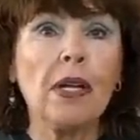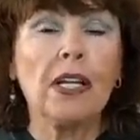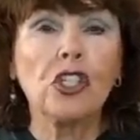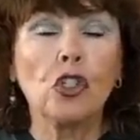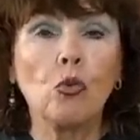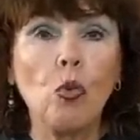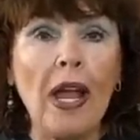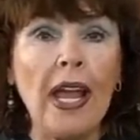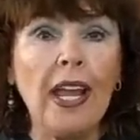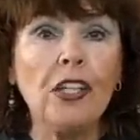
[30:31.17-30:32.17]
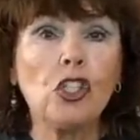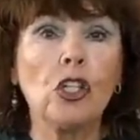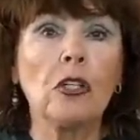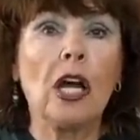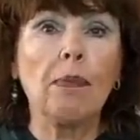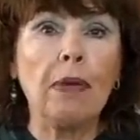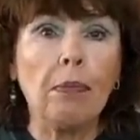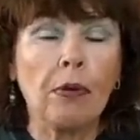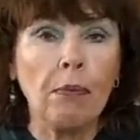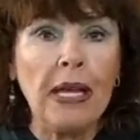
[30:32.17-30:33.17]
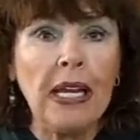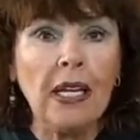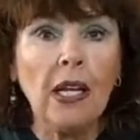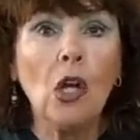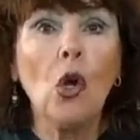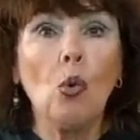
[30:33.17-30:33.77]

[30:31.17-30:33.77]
a charade, should not be permitted.